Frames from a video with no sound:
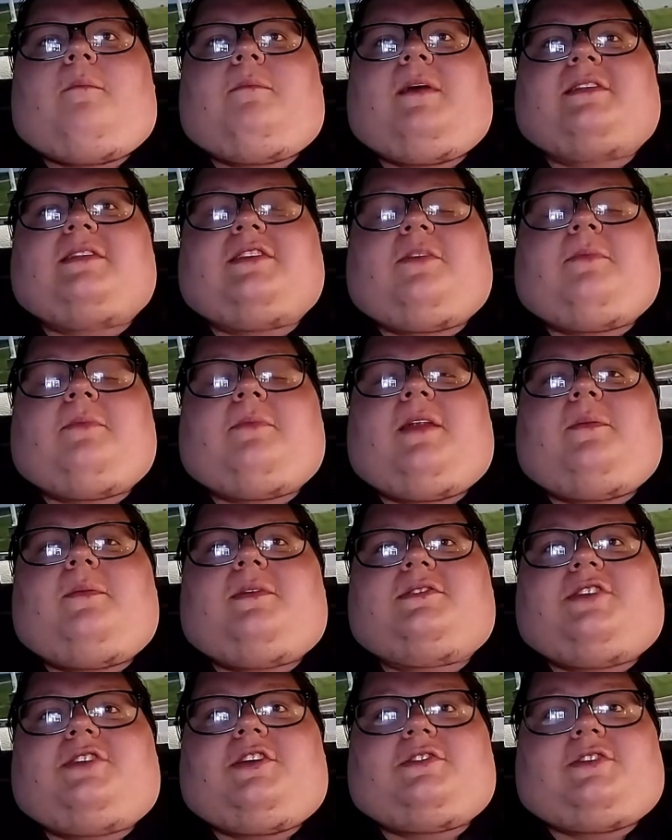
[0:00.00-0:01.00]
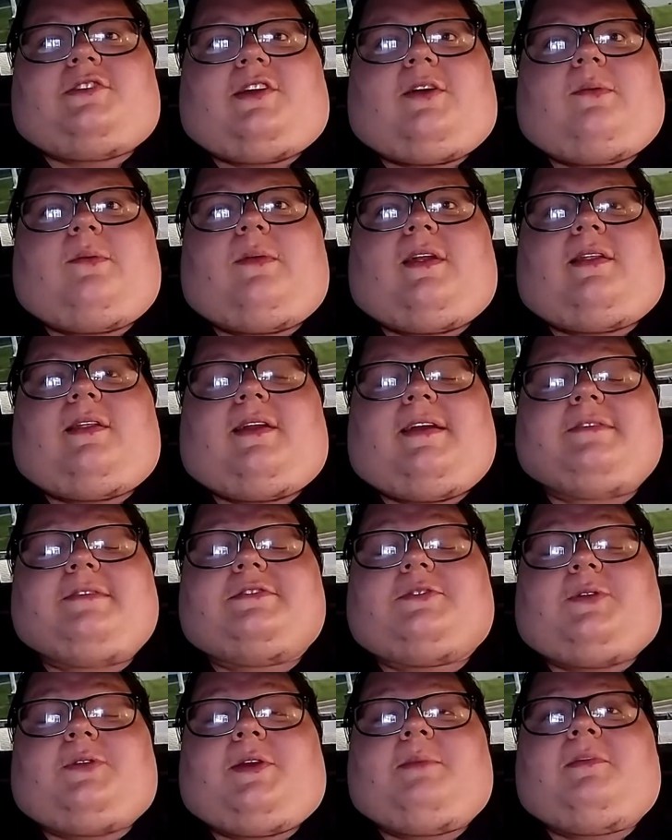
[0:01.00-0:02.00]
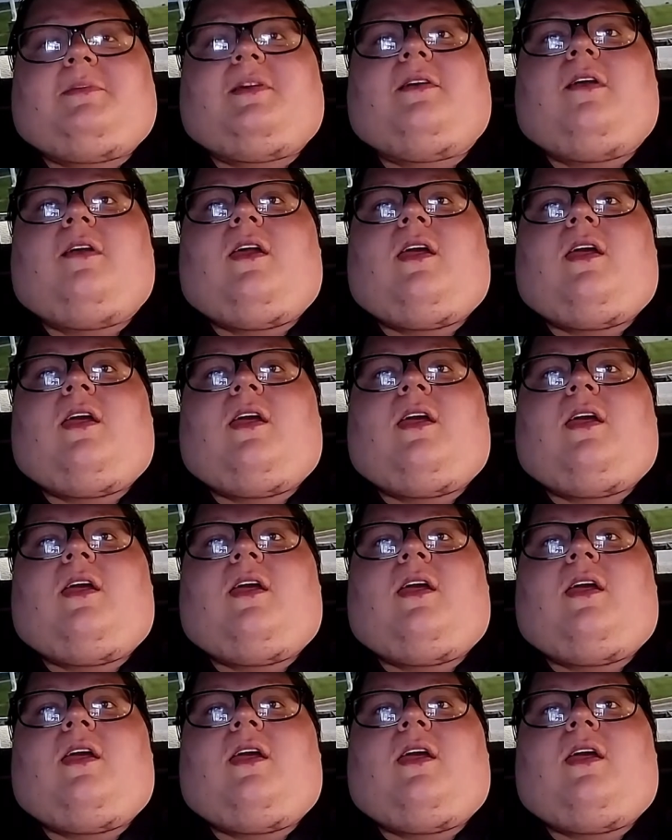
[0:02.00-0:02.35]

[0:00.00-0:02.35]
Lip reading: that's how mine was years ago when I live streamed.